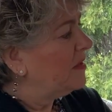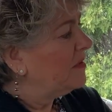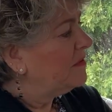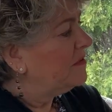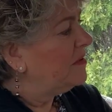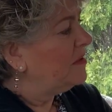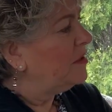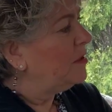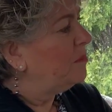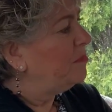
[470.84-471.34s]

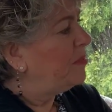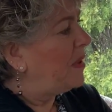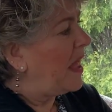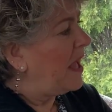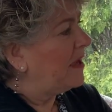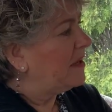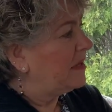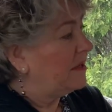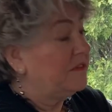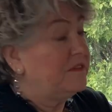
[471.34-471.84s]
See the
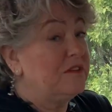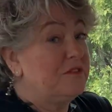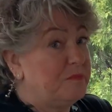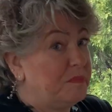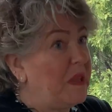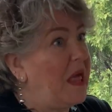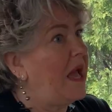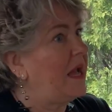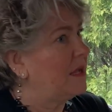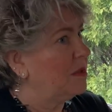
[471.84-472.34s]
black, because it's
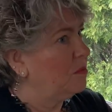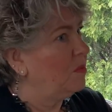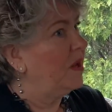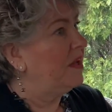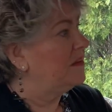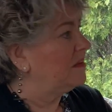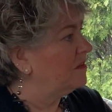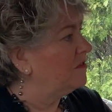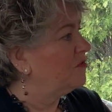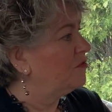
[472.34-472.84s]
black and
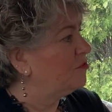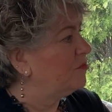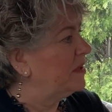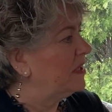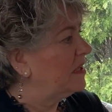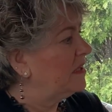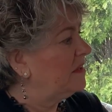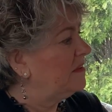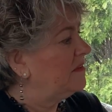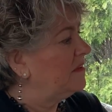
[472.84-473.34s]
white. This is
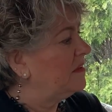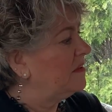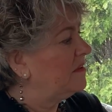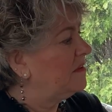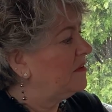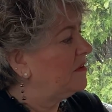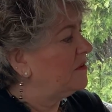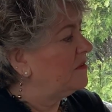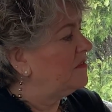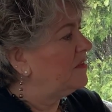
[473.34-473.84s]
real easy to
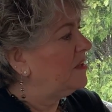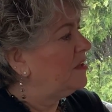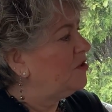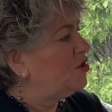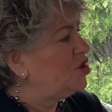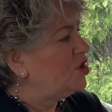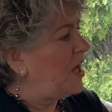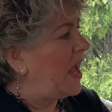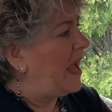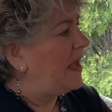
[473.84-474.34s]
do. See the
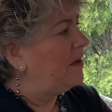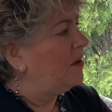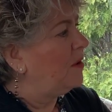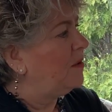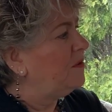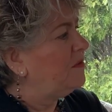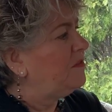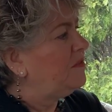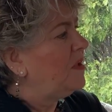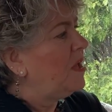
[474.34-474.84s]

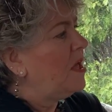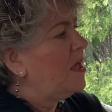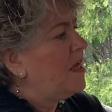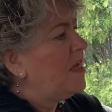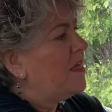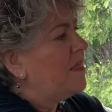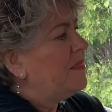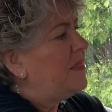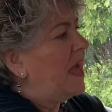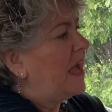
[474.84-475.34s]
shadows?
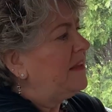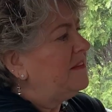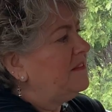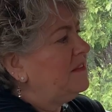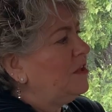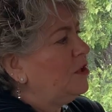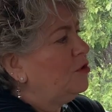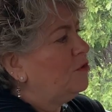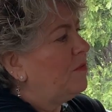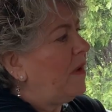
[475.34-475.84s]
That's
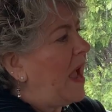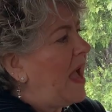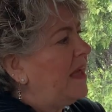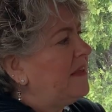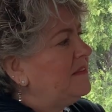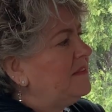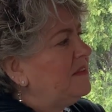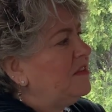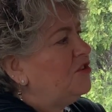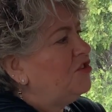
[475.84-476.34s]
the
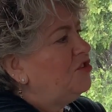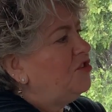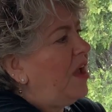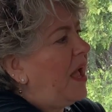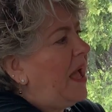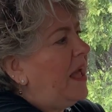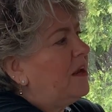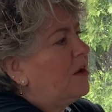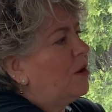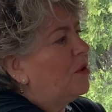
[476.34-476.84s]
grassy
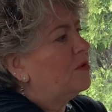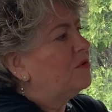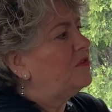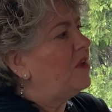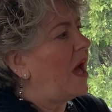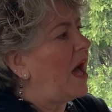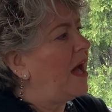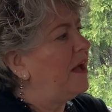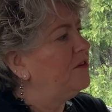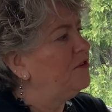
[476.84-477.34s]

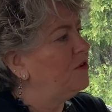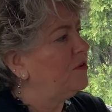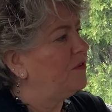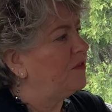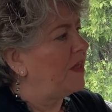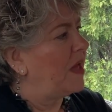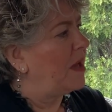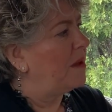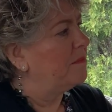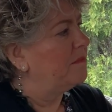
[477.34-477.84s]
shadows under
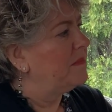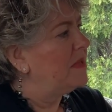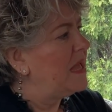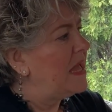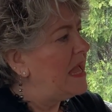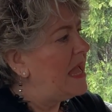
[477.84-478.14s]
them.